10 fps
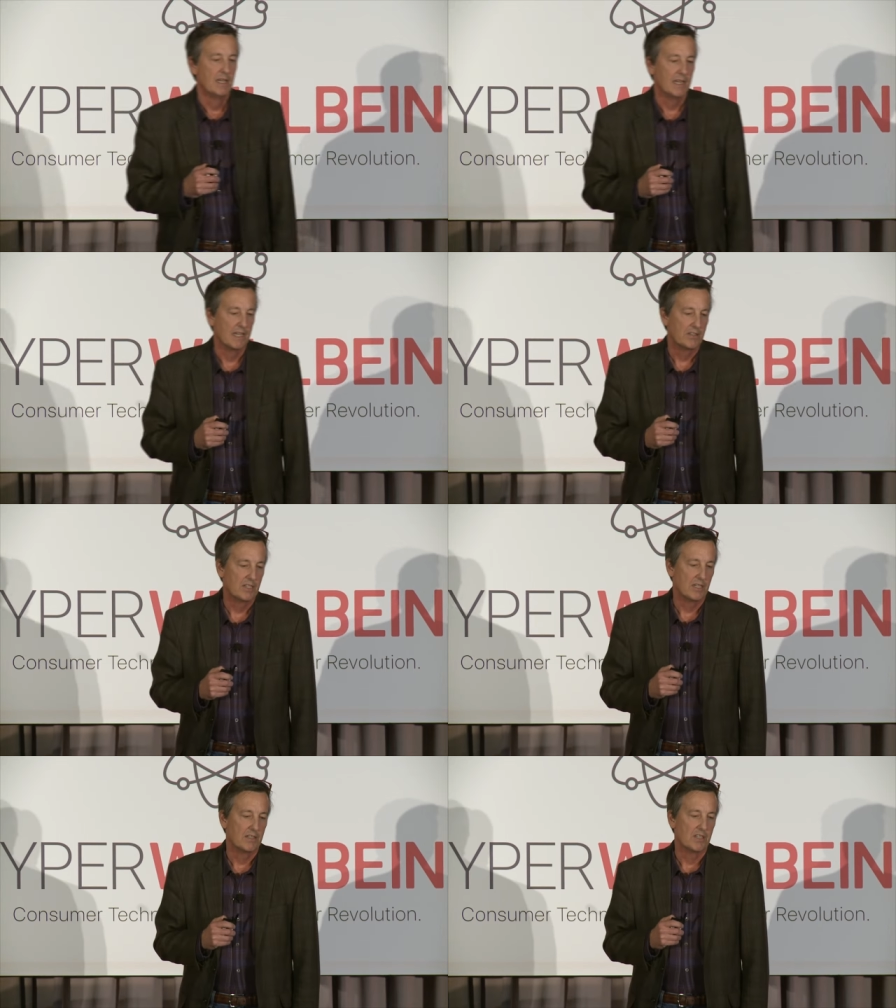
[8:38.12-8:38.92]
that
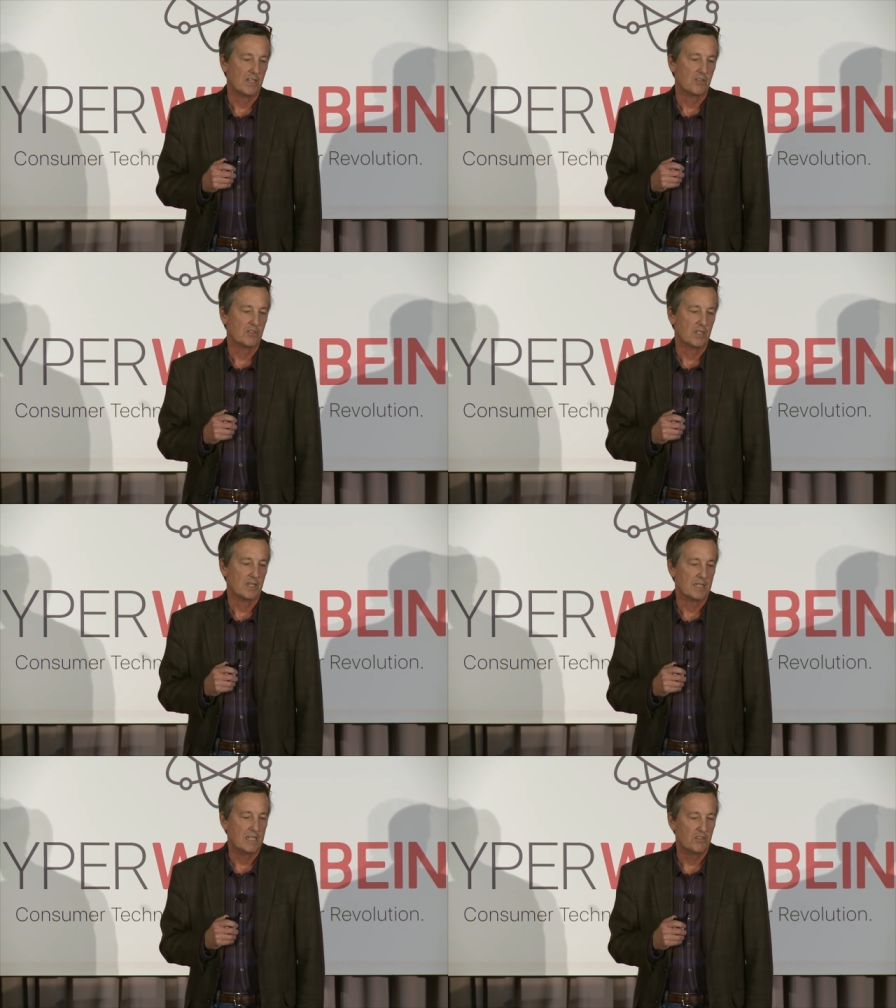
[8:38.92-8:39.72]
uh, does
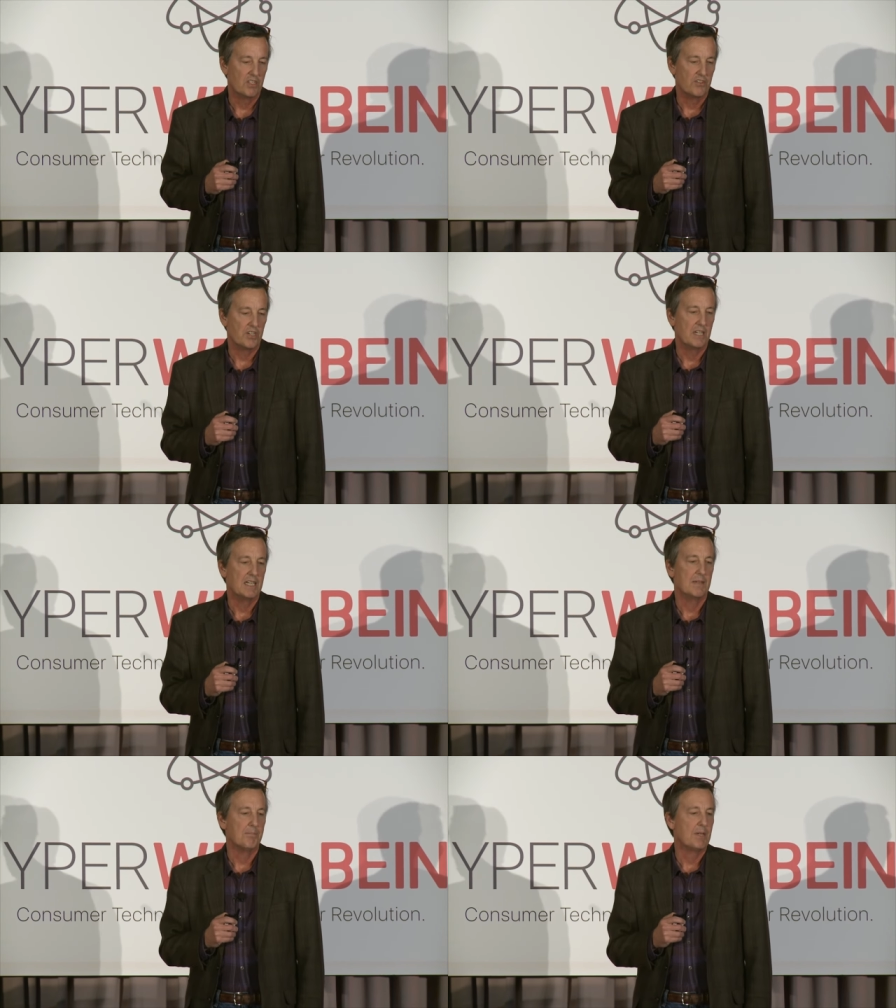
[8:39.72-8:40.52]
uh,
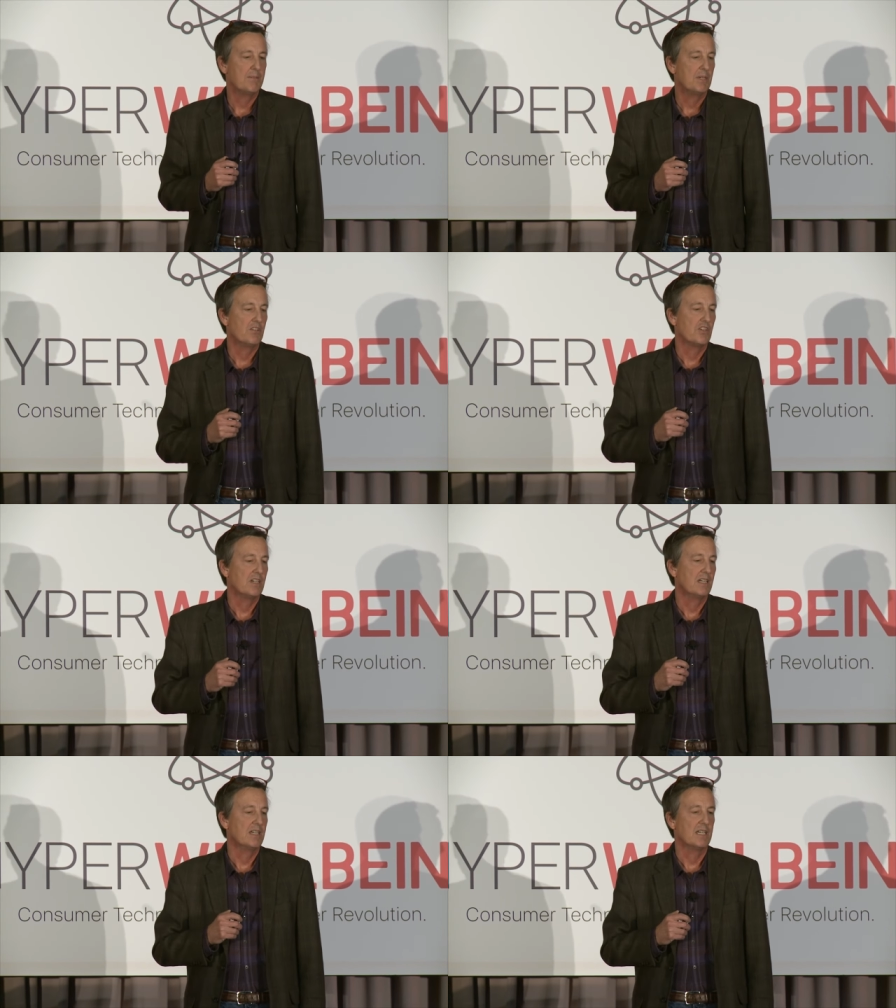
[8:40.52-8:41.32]
ECG and
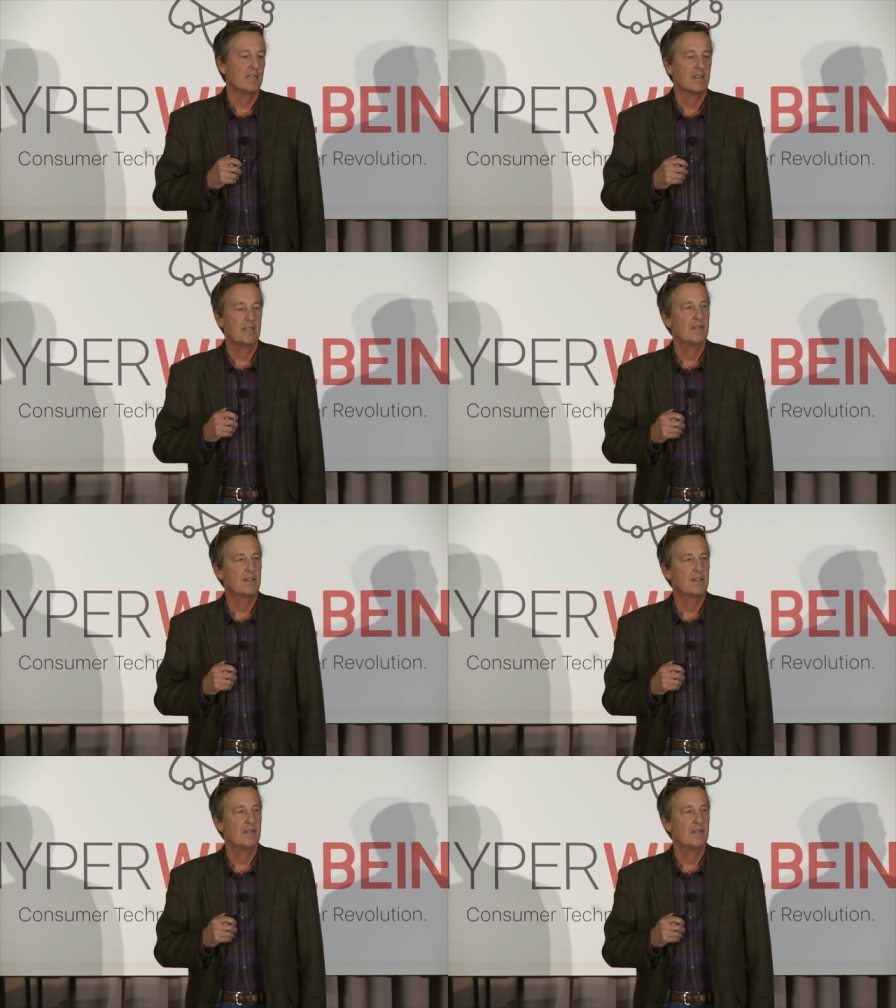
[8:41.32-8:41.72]
PPG and,